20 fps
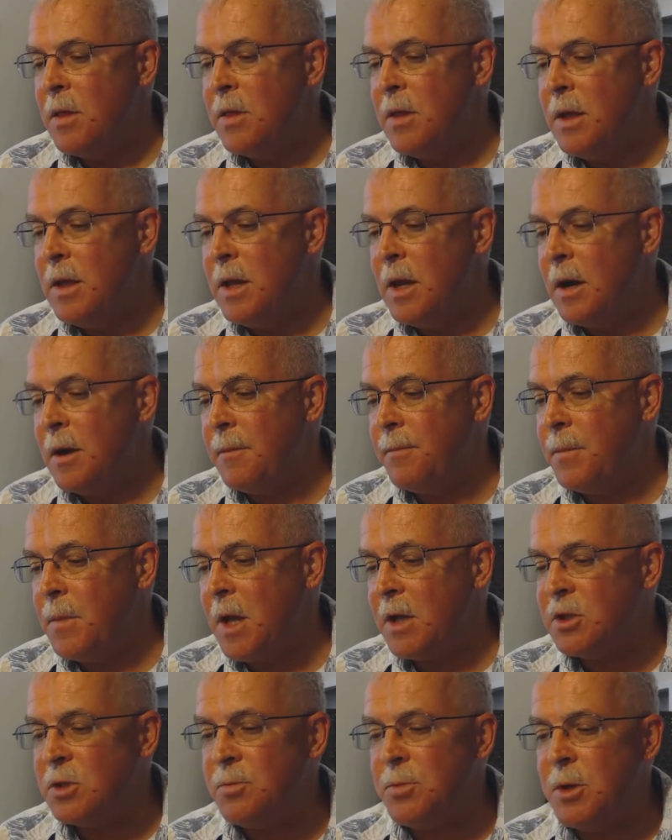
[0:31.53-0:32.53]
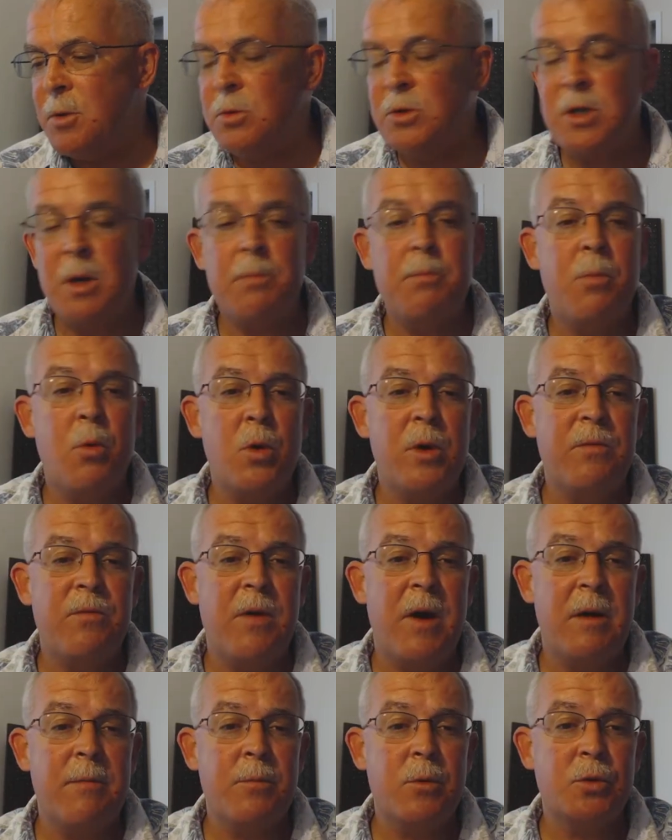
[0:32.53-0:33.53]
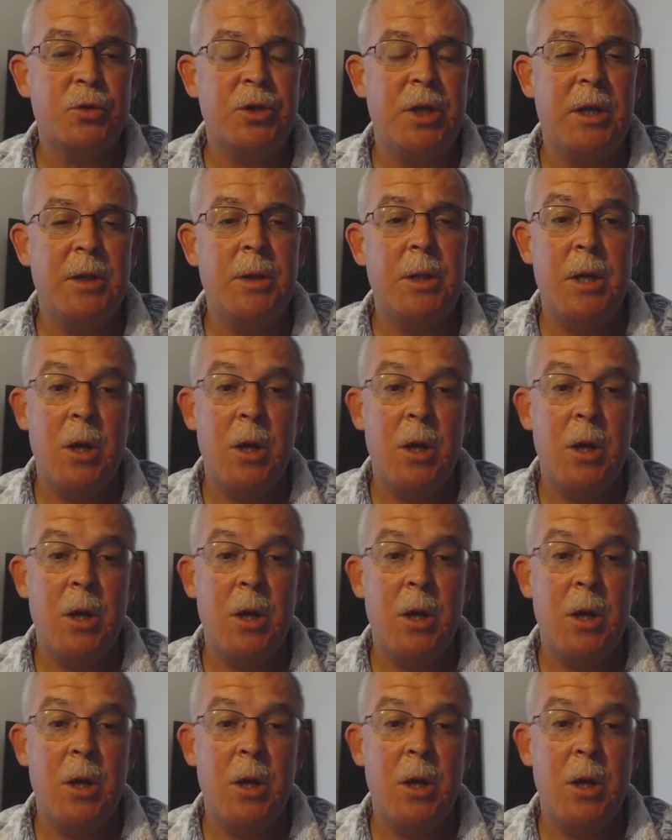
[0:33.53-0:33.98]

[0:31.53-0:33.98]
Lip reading: The S&P was up 0.5%.